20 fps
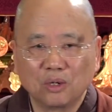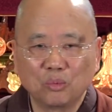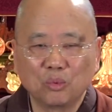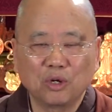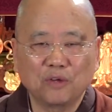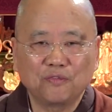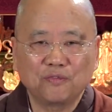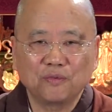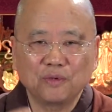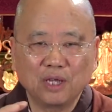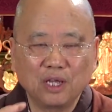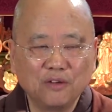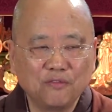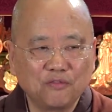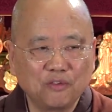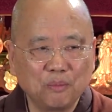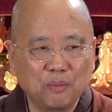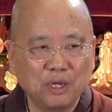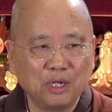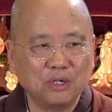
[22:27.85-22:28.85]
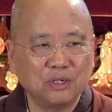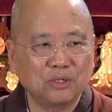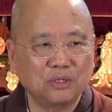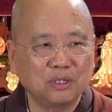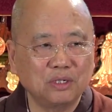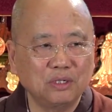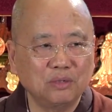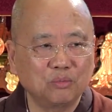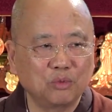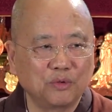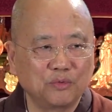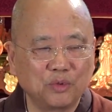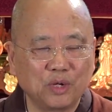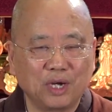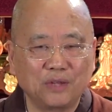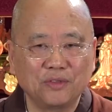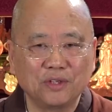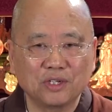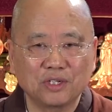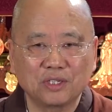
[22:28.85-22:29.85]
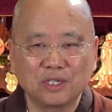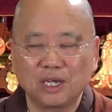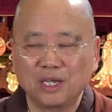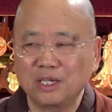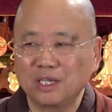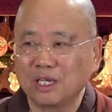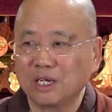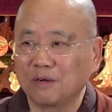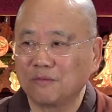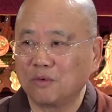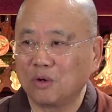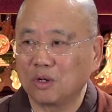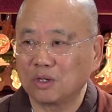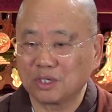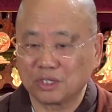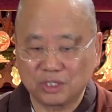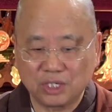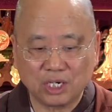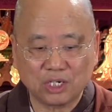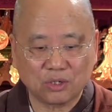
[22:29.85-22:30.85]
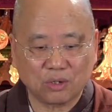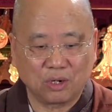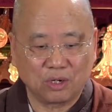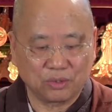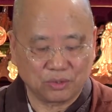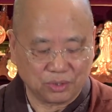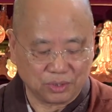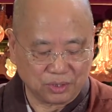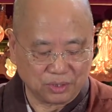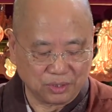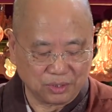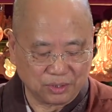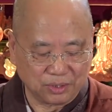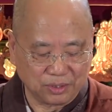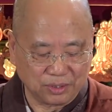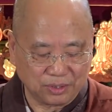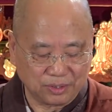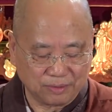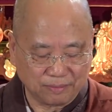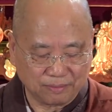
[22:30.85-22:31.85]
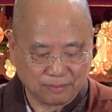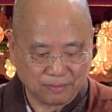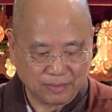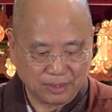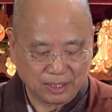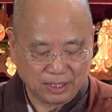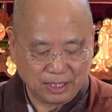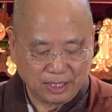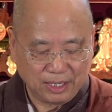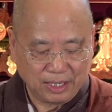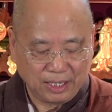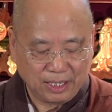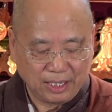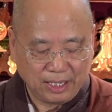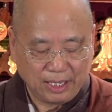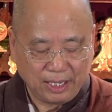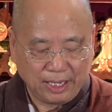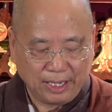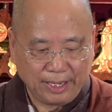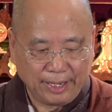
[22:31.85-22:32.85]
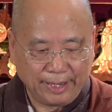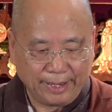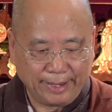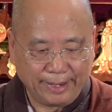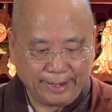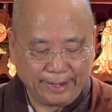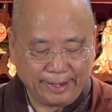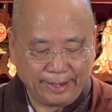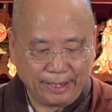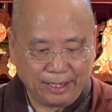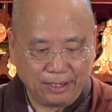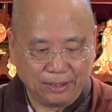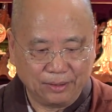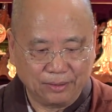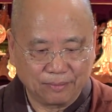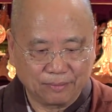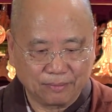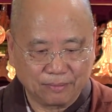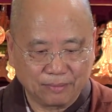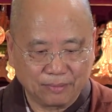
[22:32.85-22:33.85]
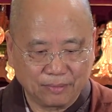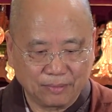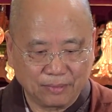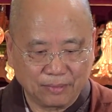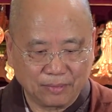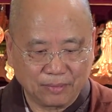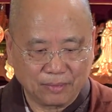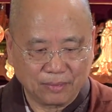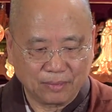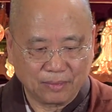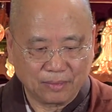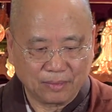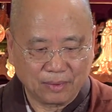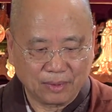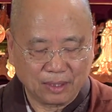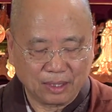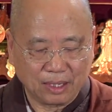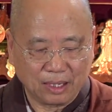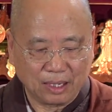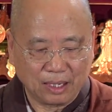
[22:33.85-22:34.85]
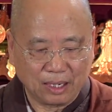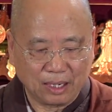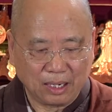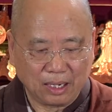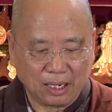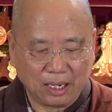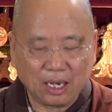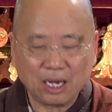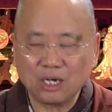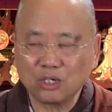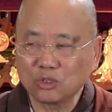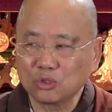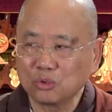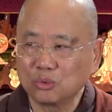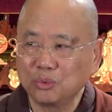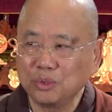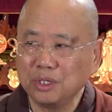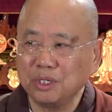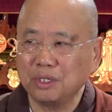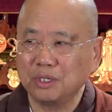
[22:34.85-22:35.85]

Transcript: With information, with your understanding of all the six consciousnesses, and how does